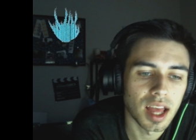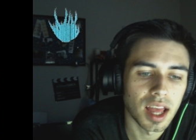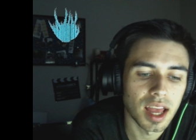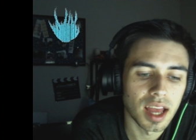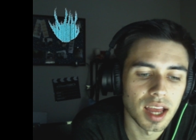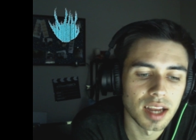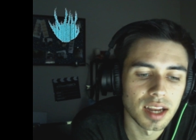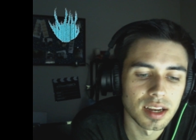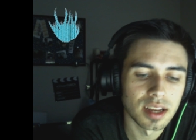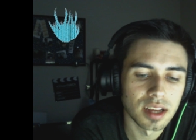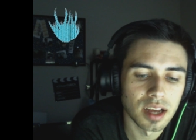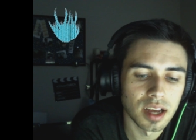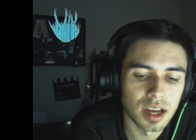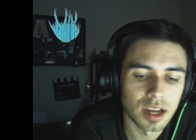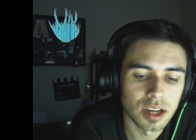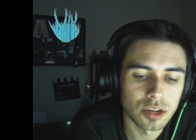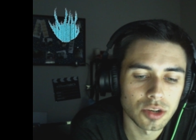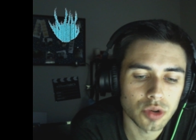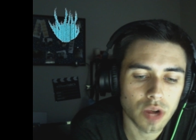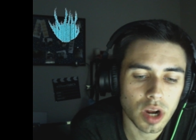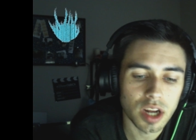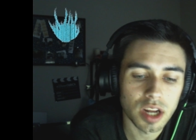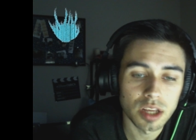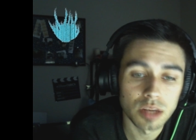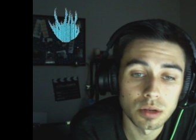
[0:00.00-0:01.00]
and uh,
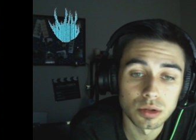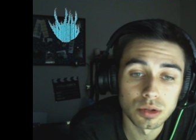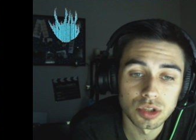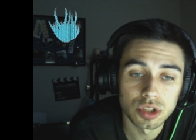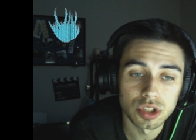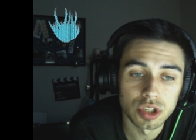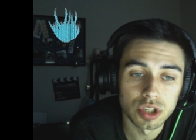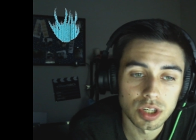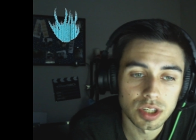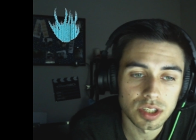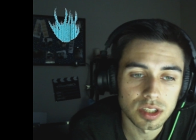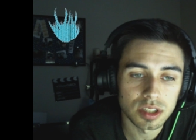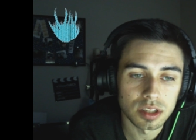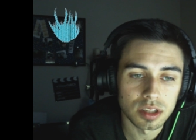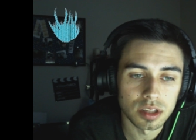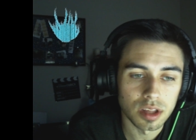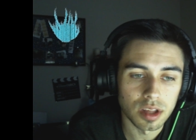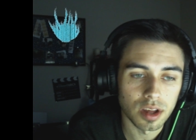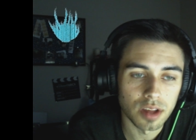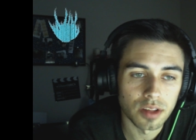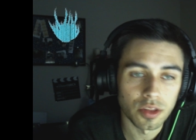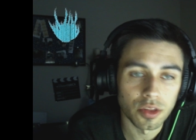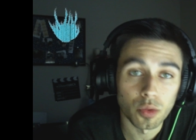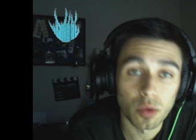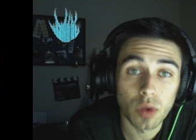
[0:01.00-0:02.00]
try to use just
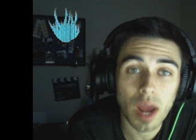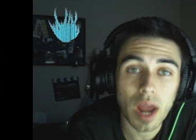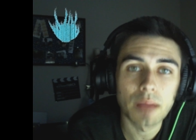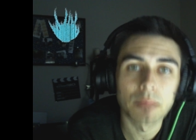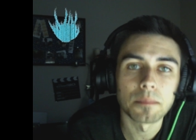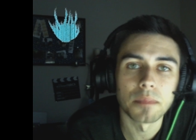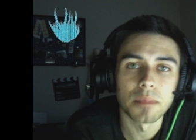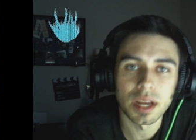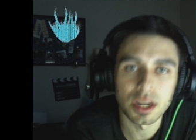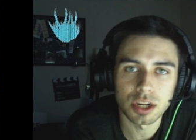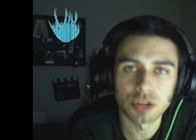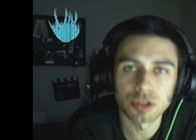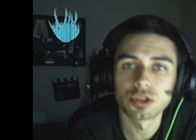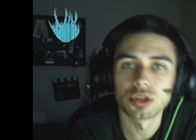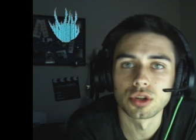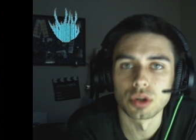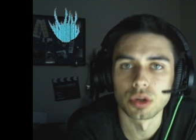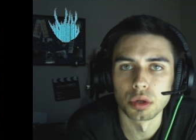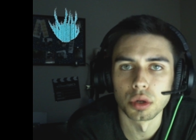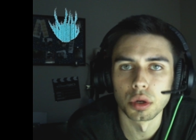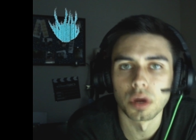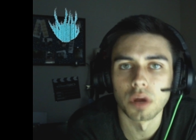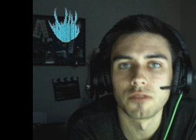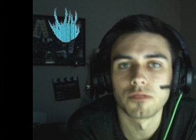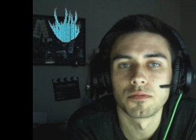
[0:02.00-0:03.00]
the the right
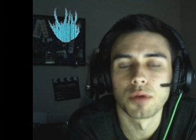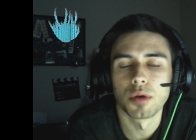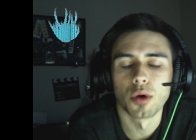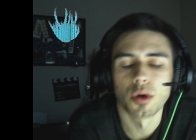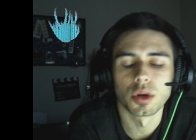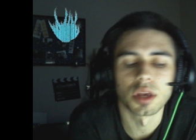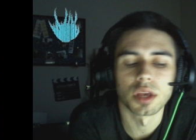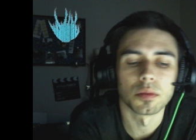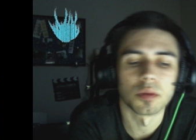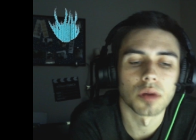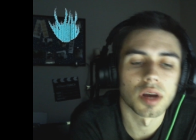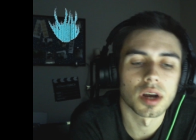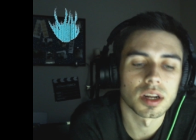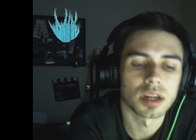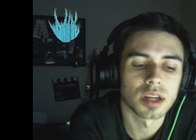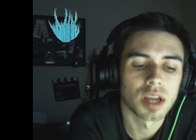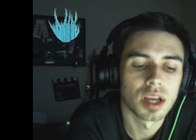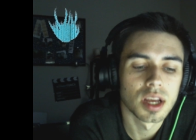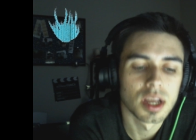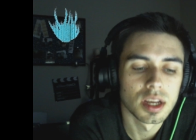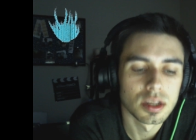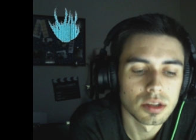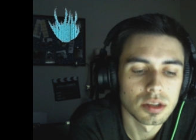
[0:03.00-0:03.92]
mixture of Pokemon.